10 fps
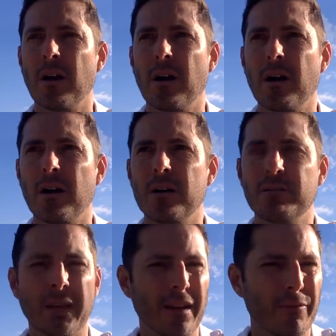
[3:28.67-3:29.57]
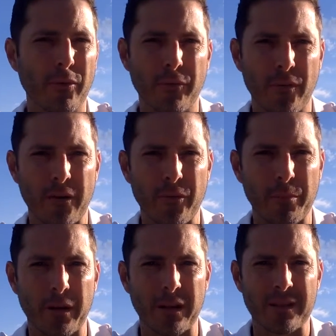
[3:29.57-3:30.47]
meaningful for
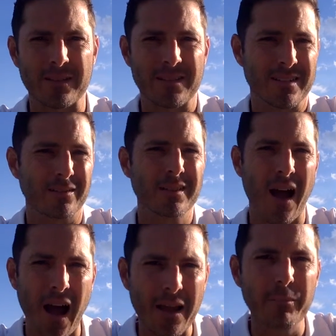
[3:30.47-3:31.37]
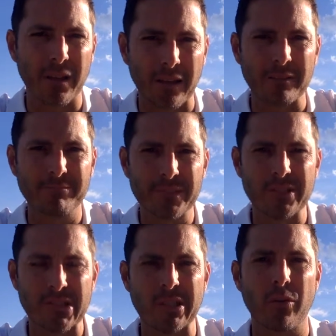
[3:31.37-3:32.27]
everybody? Is it still timely?
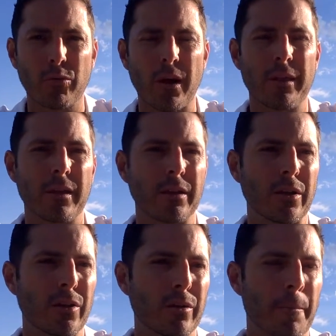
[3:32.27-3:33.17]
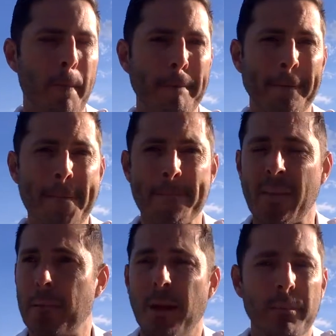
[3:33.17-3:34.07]
Is it still the right thing to do?
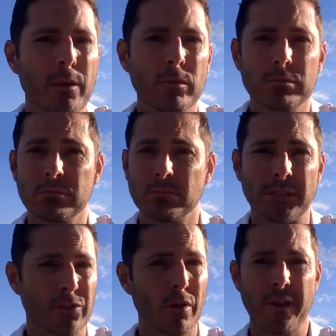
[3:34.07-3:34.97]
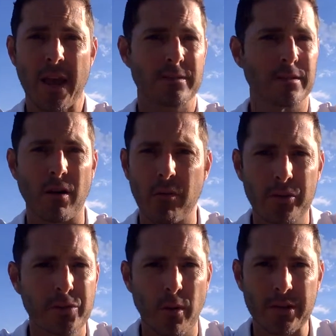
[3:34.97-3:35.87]
And maybe it's all yes to all
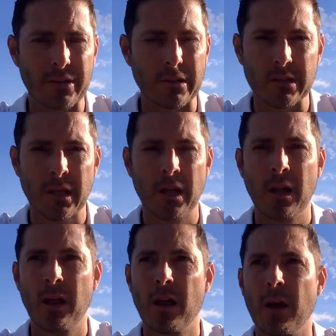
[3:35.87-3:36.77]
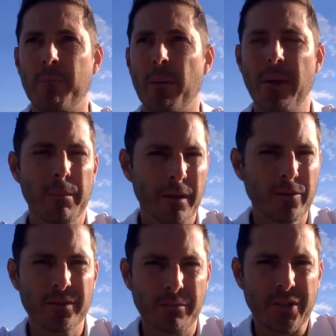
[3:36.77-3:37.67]
those questions, but maybe
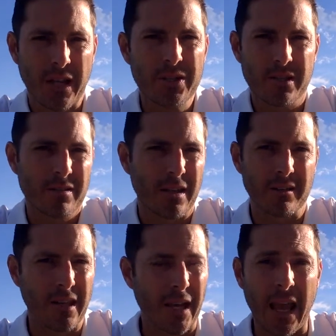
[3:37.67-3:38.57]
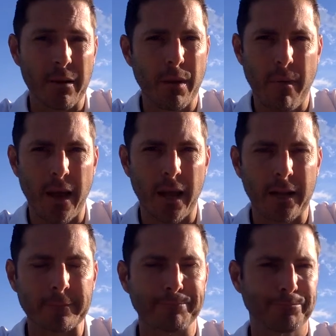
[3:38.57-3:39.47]
there's some changes that can be
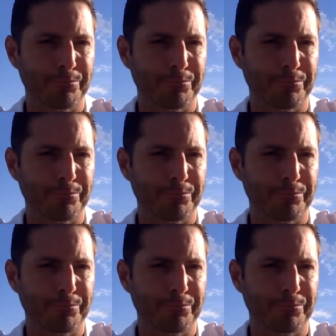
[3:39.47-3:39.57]
made, and